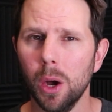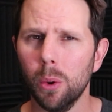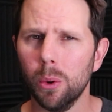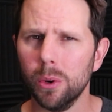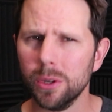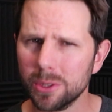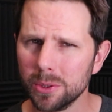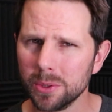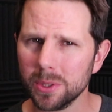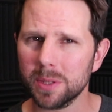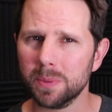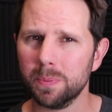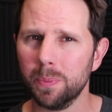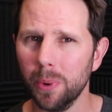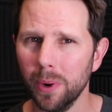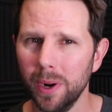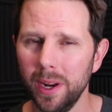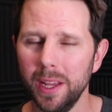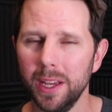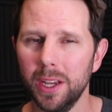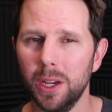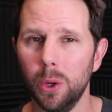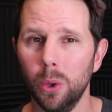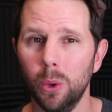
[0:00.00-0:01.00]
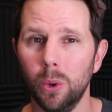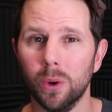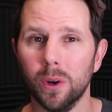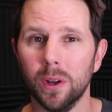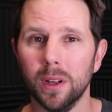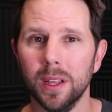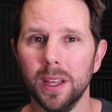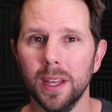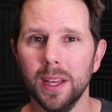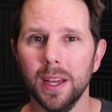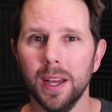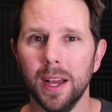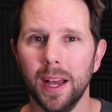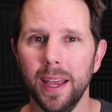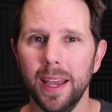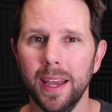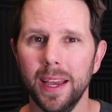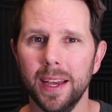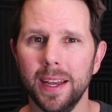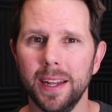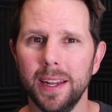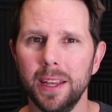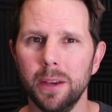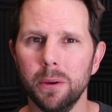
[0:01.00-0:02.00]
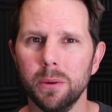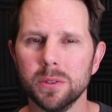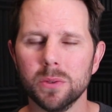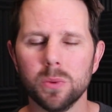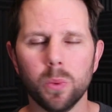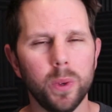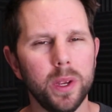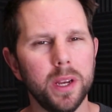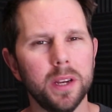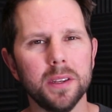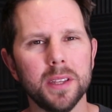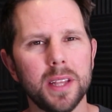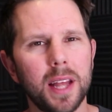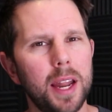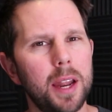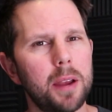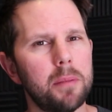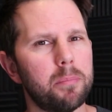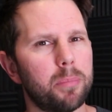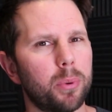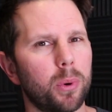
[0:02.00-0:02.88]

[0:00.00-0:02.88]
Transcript: which was pretty cool. And it was weird that it